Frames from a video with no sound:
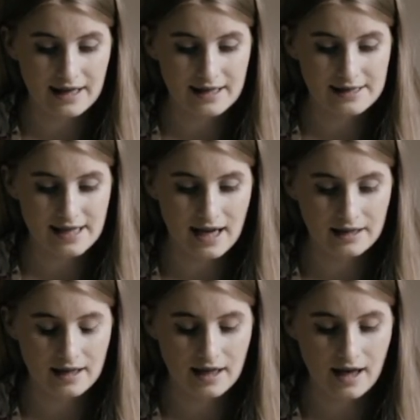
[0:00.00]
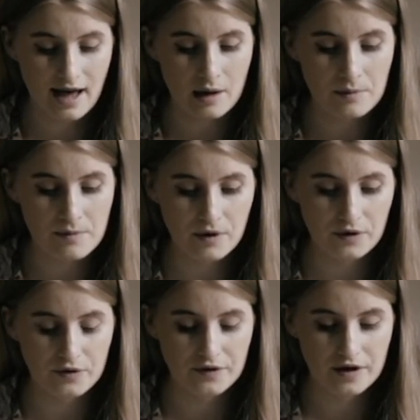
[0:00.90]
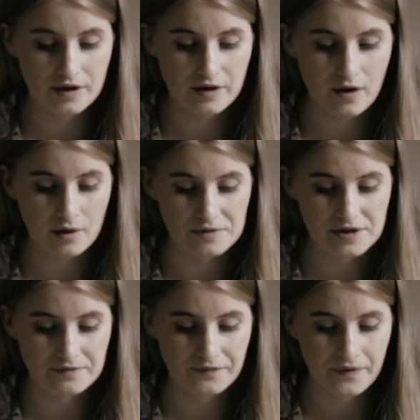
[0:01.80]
is an album cover option.